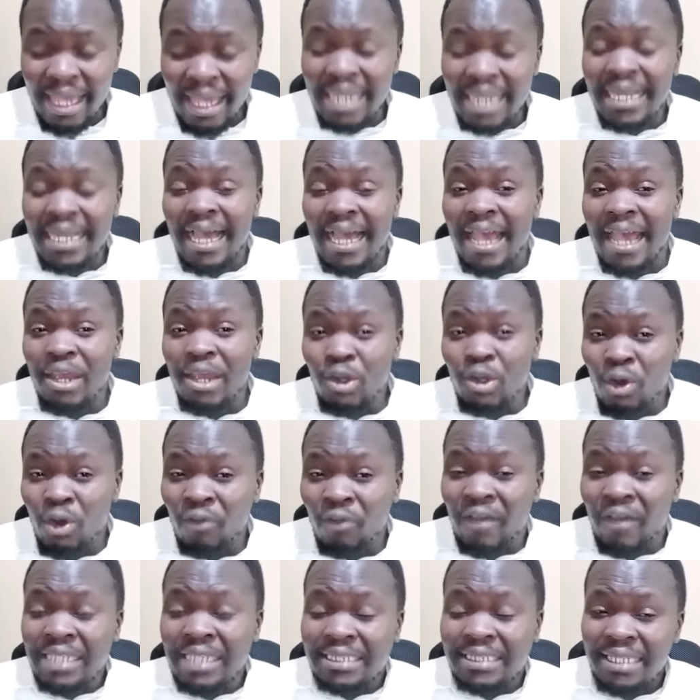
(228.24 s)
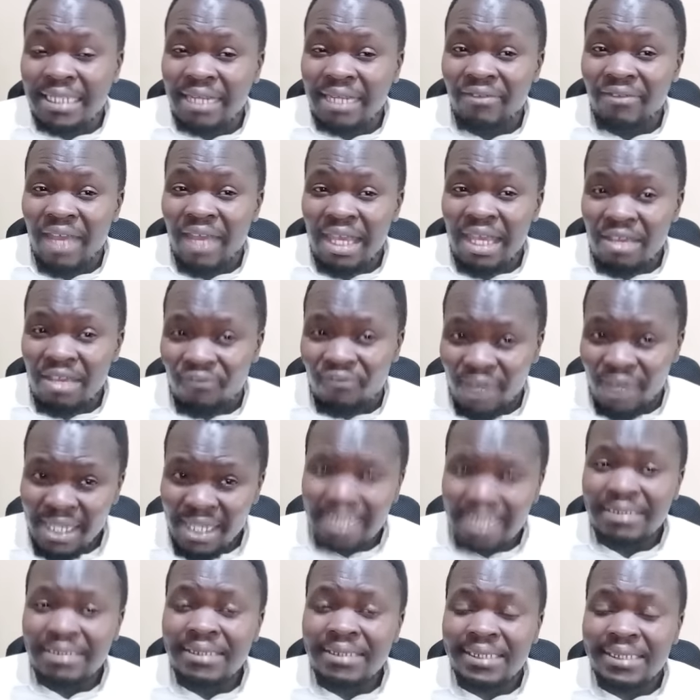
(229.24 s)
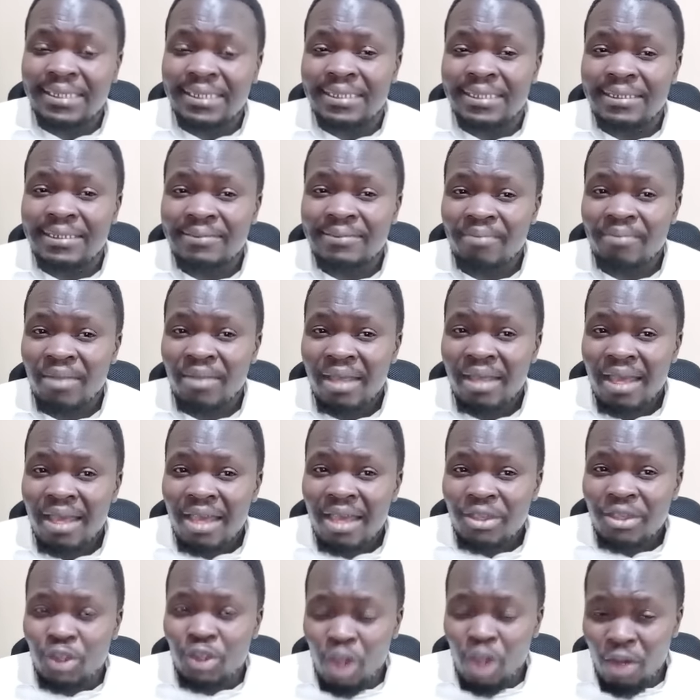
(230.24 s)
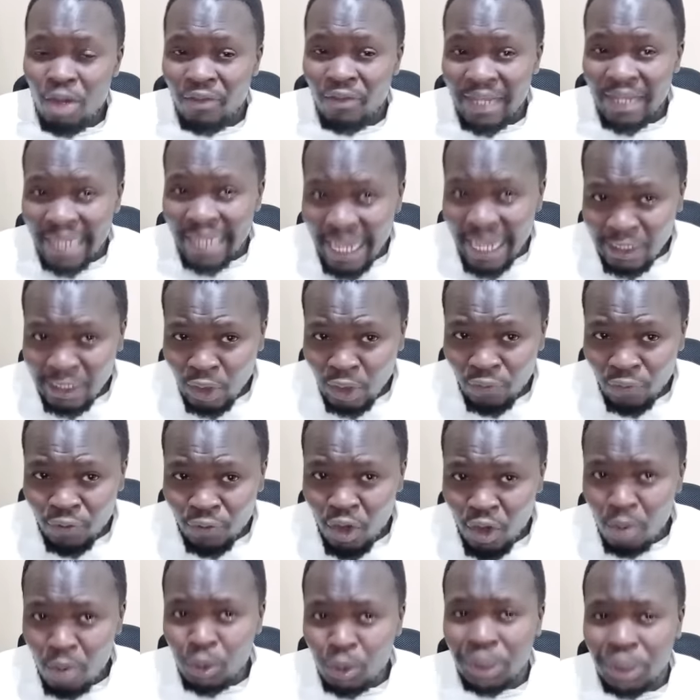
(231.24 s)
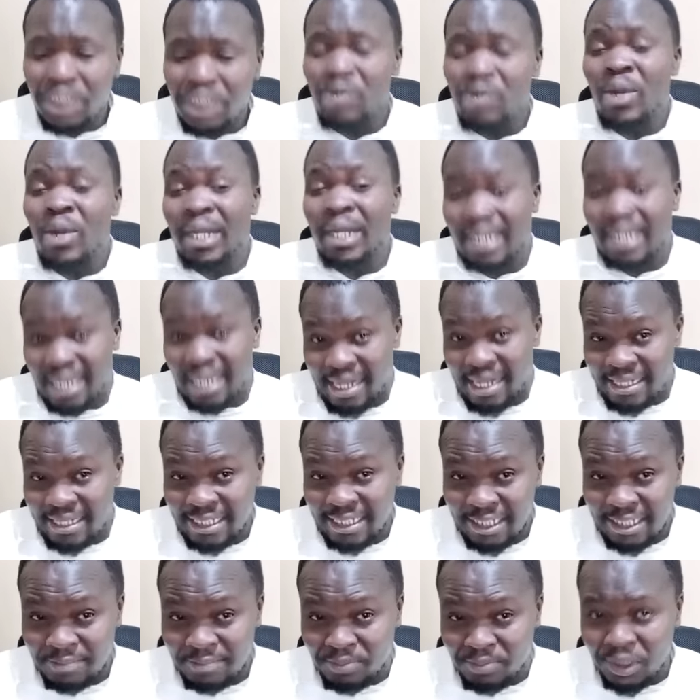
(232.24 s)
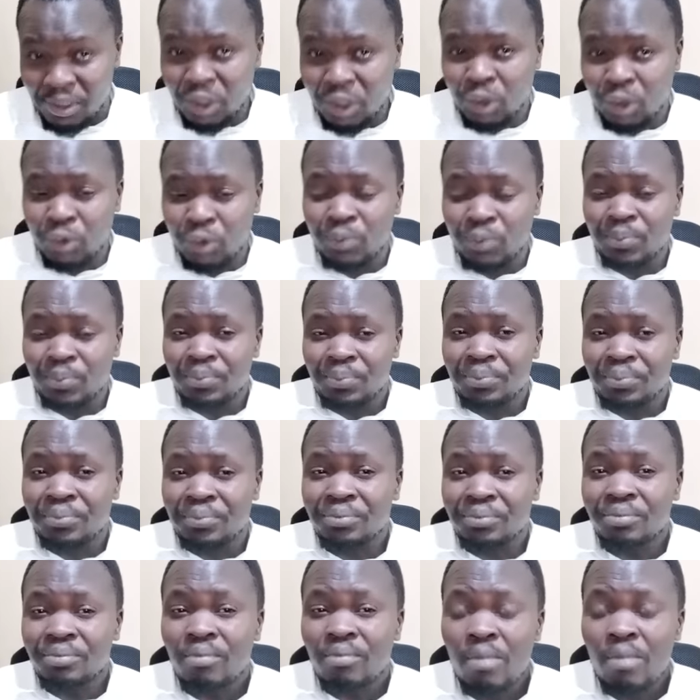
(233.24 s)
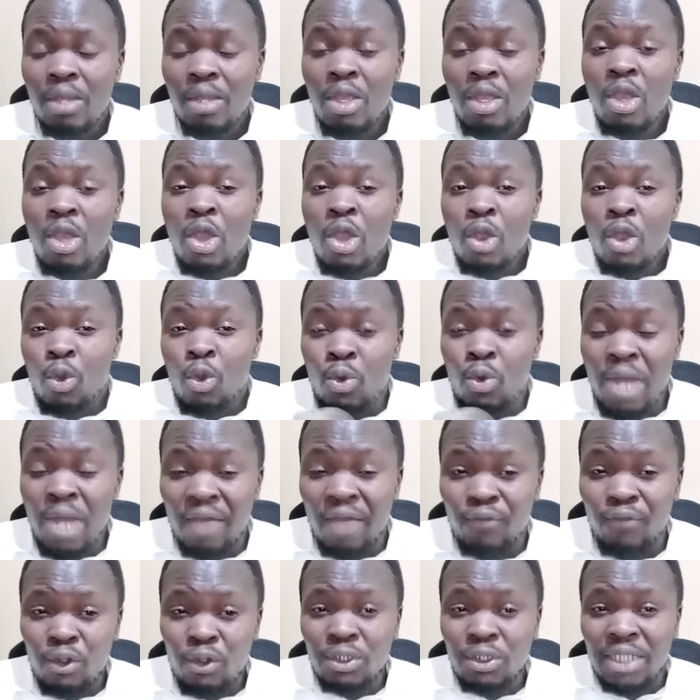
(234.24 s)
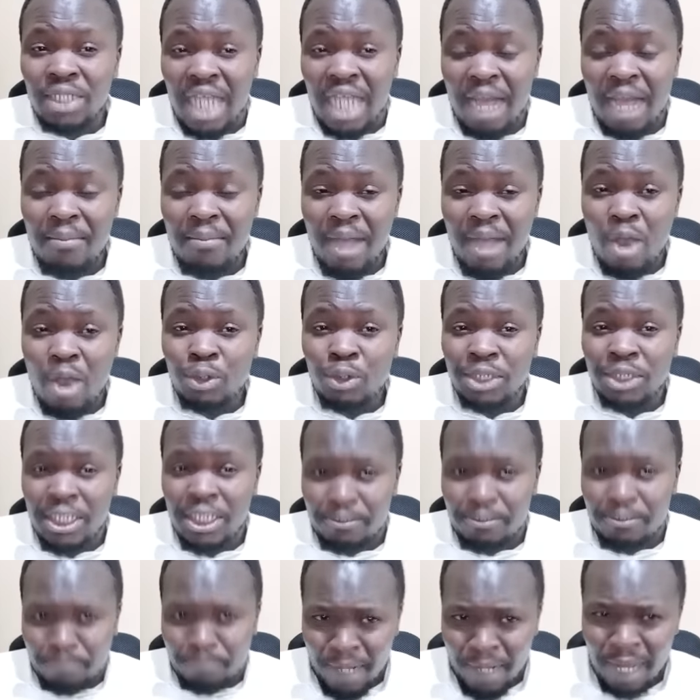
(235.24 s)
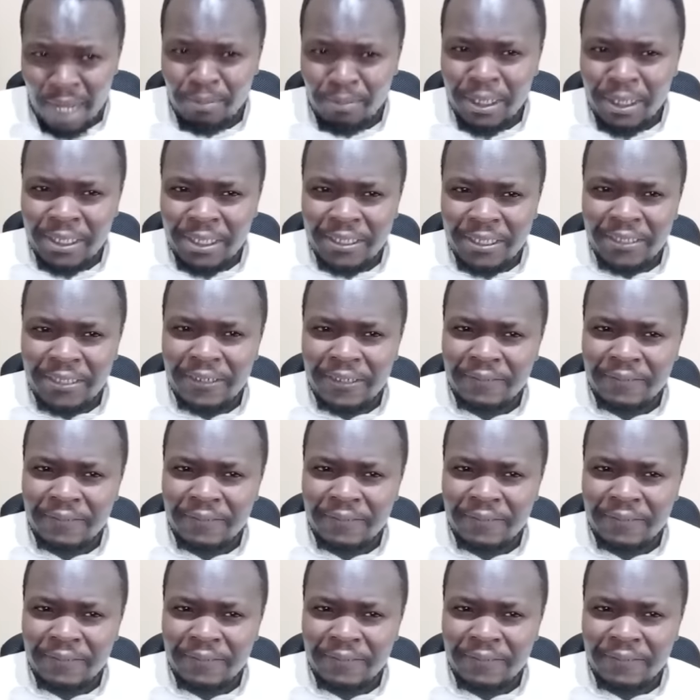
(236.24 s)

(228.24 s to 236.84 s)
And I know that in the event, the likes of Joe Mucheru and Karanja Kibichu could have not come out in public